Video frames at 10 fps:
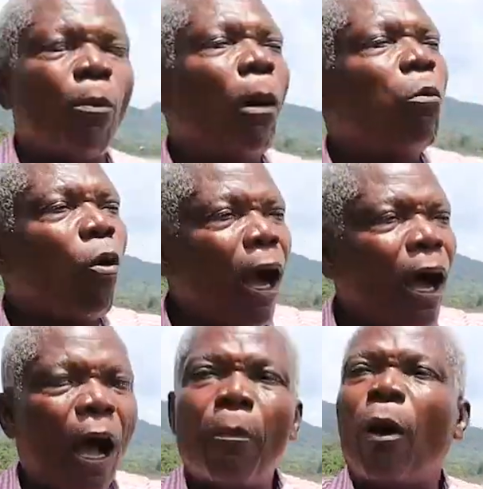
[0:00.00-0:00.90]
about Bois,
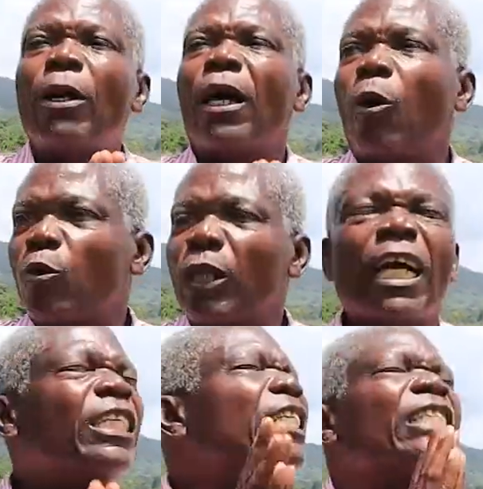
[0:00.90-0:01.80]
Amaunia. When
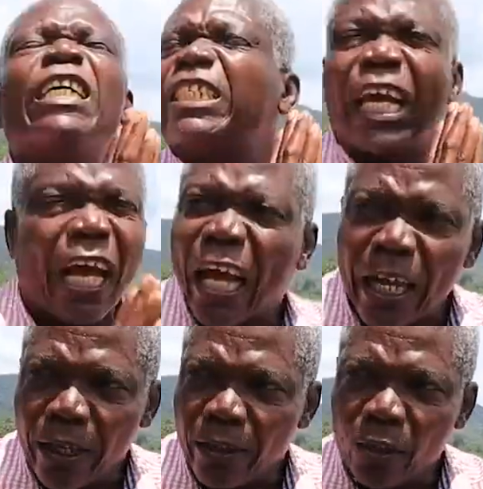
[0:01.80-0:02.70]
you're changing and
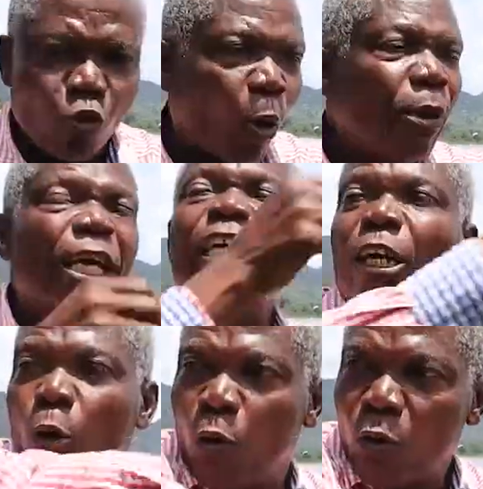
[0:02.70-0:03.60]
check, so be a
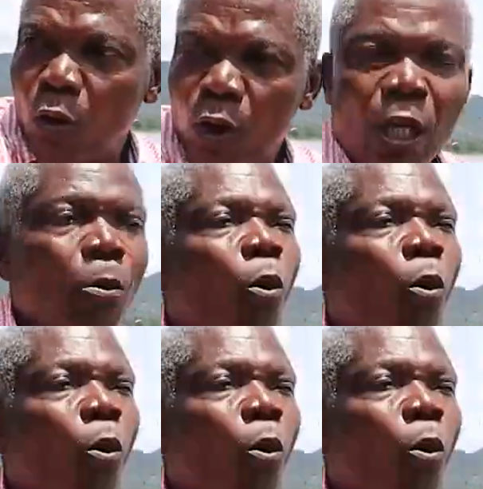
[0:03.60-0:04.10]
hero. The